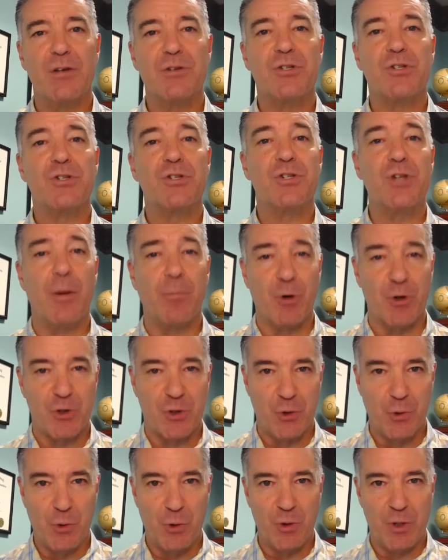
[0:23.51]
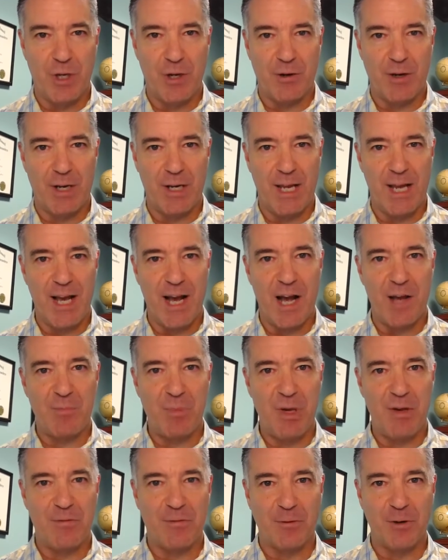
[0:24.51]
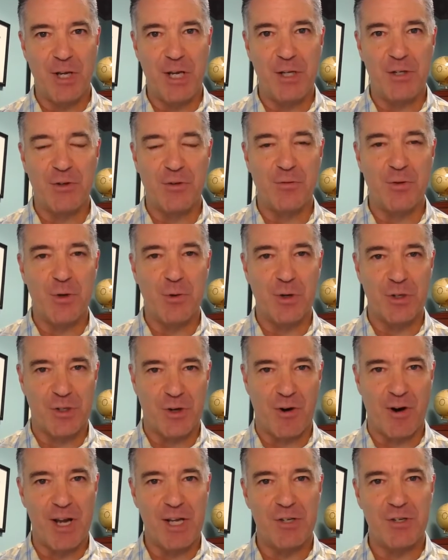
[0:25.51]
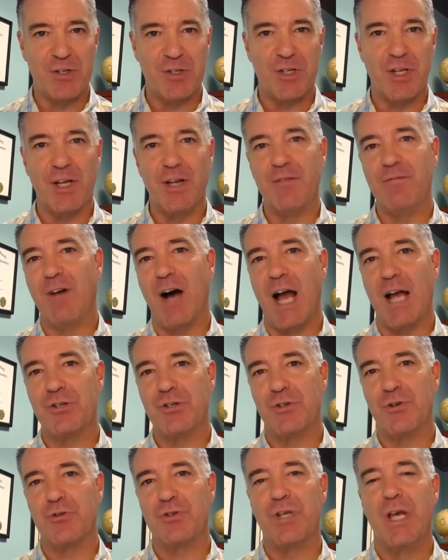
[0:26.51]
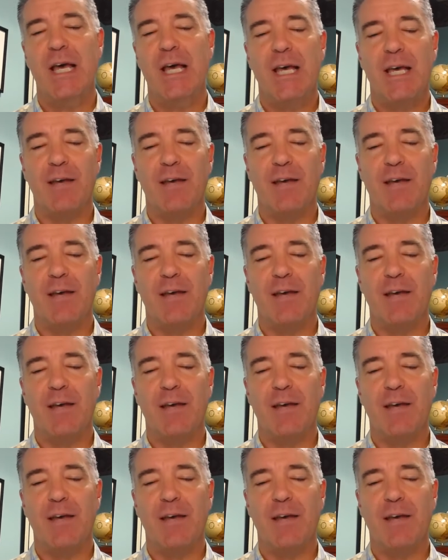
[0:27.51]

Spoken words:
summer school here at AIB for each of you as our agents and advisors.